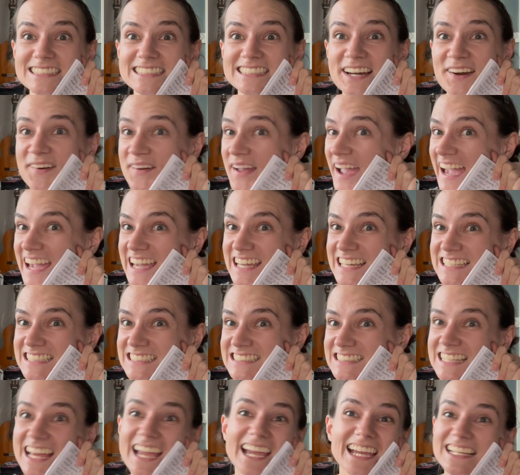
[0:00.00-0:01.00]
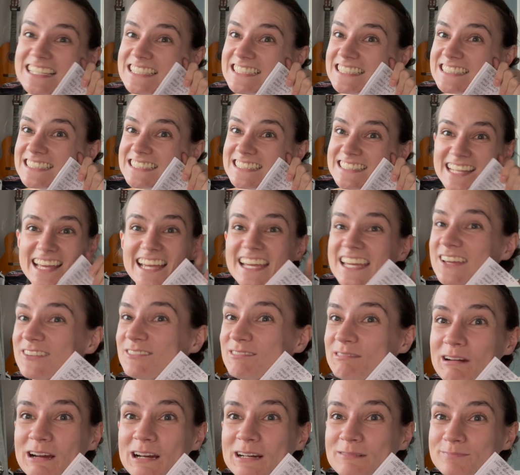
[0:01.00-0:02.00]
Okay, thanks. Thank you
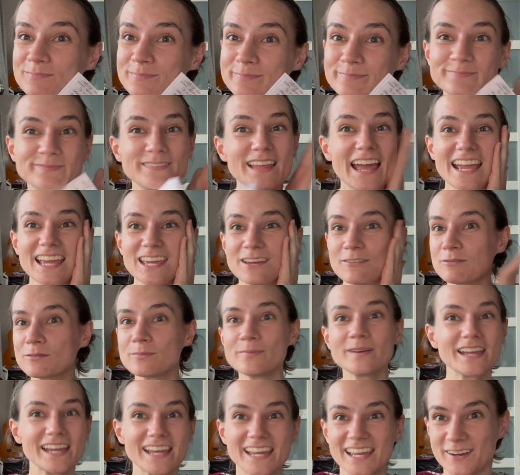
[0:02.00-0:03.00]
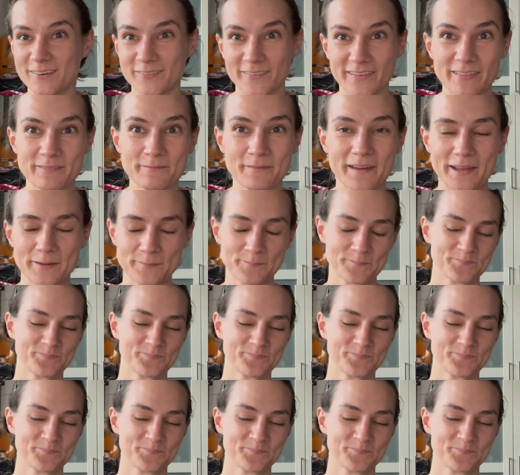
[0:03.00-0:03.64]
for being here with me.